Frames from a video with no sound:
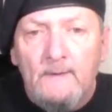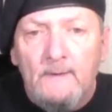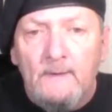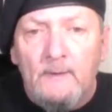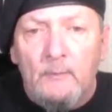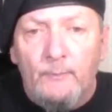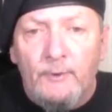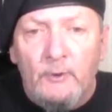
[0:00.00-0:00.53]

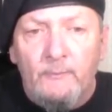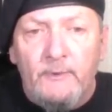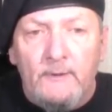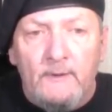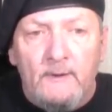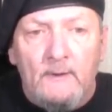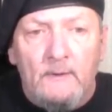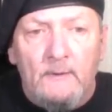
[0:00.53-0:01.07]
in
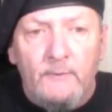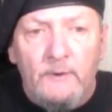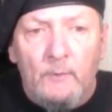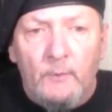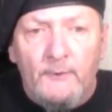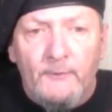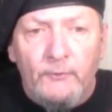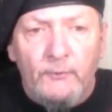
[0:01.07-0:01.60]
Bloomingdale, near
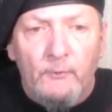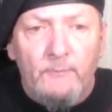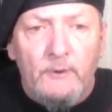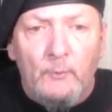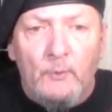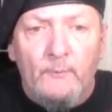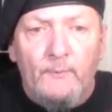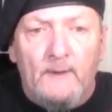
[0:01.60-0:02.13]
where the two
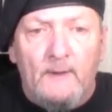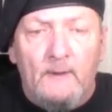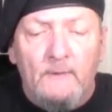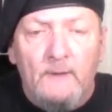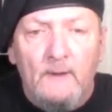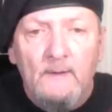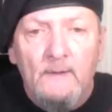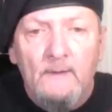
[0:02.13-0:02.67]
men were found,